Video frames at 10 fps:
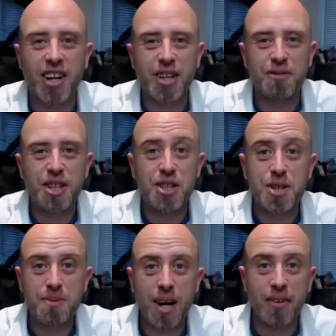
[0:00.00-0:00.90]
glider each
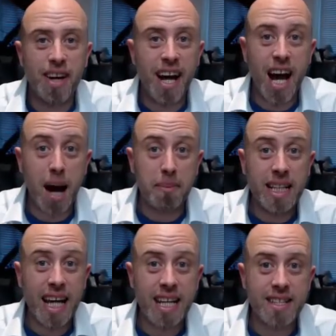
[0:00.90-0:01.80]
as well.
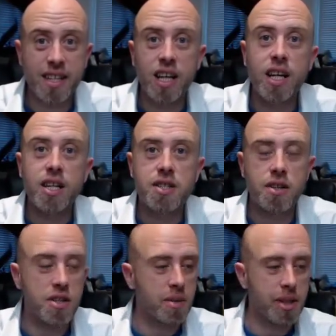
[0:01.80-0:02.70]
Happy days. So
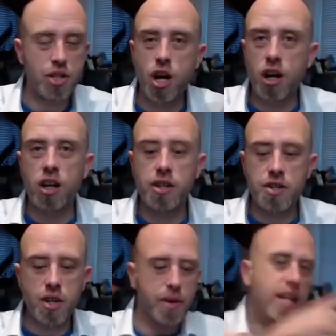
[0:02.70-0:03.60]
there's going to be chuck
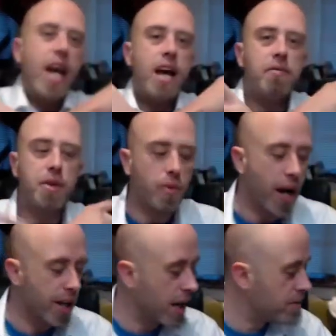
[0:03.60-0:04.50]
gliders going
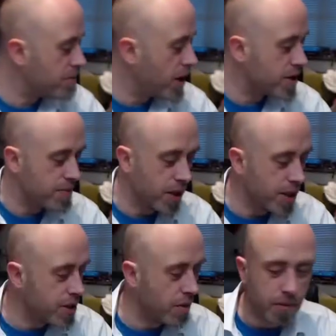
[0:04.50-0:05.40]
everywhere. And that reminds me, I
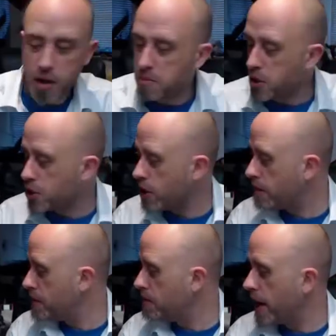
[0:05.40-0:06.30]
need to go and find my
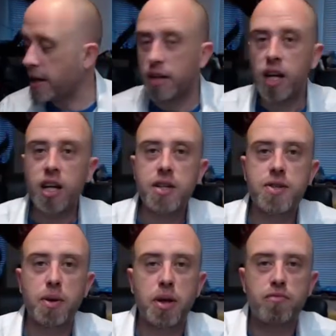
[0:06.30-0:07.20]
Sharpie pen
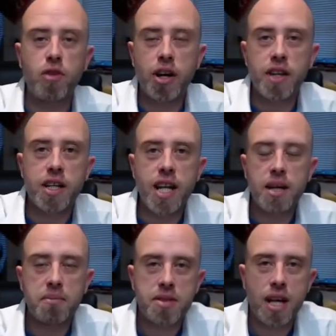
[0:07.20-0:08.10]
so I can write their
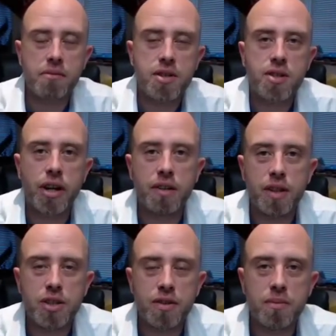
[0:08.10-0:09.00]
names down the side of
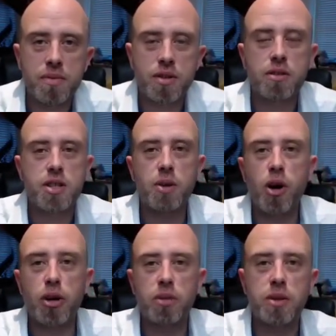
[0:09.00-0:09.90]
each of them so there's no
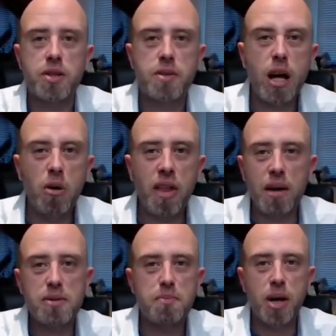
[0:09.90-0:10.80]
arguments. Oh,
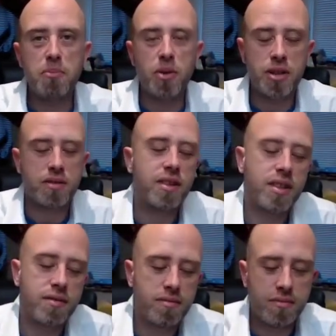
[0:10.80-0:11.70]
that was mine one.
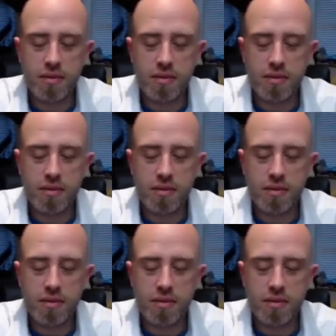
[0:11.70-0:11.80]
And